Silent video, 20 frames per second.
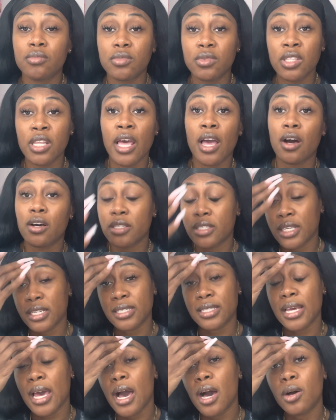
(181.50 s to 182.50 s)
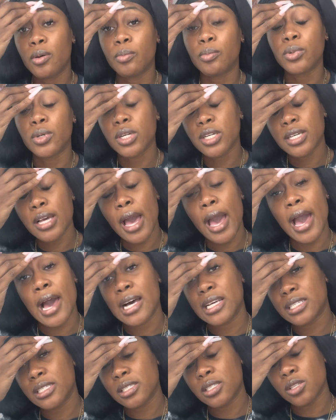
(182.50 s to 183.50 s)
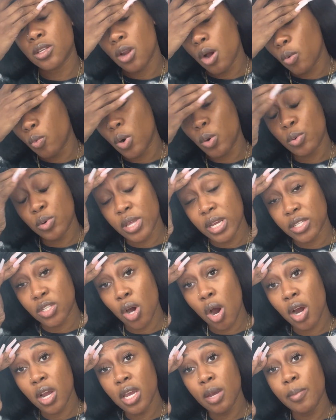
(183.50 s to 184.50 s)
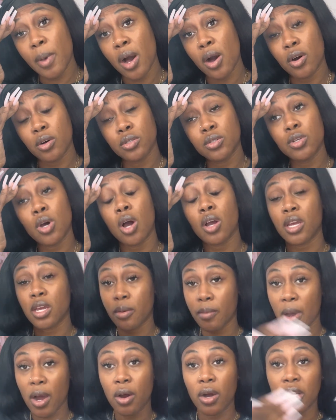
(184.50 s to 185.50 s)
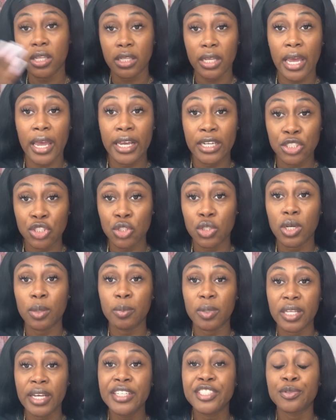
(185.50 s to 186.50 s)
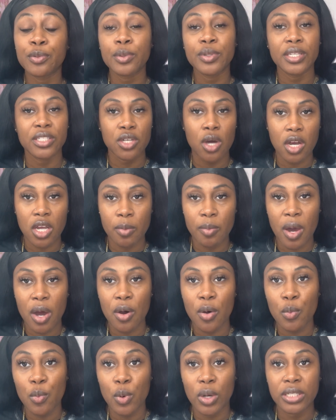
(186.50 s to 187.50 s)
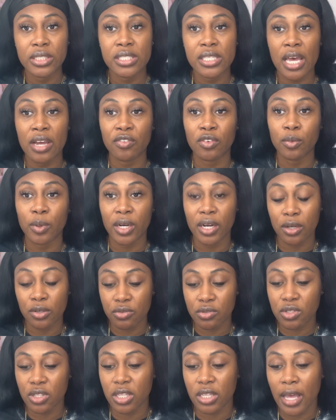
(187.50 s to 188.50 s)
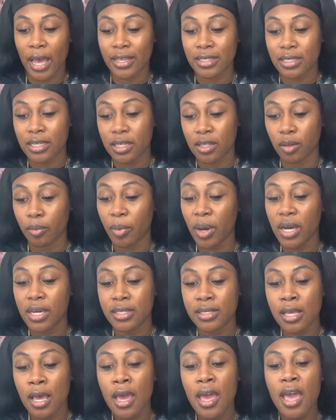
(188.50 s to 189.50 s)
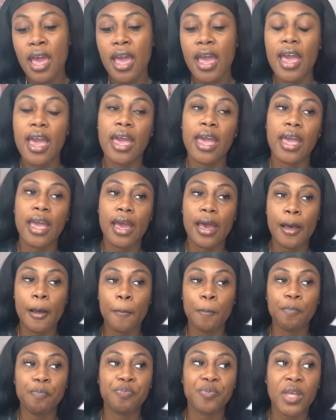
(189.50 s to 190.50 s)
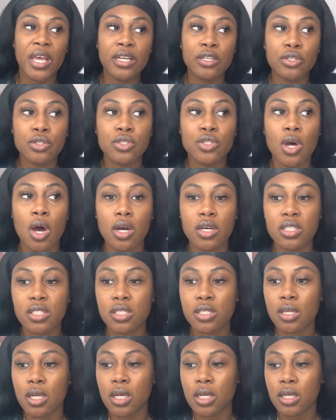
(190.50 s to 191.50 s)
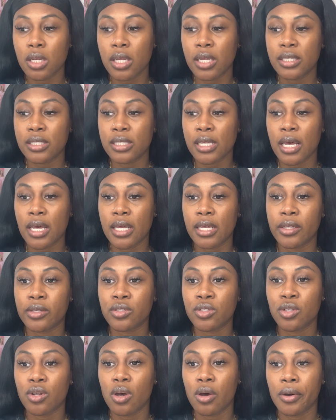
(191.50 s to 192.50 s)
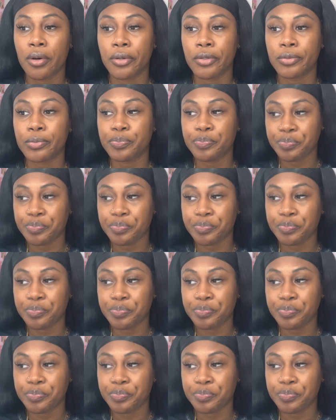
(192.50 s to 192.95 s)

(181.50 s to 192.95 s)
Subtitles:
they all sit down, Brooke asks, you know, what were they talking about? Talking about Angel and Malaysia. What were they talking about once everyone else exited the bus? And Angel talks and says, you know,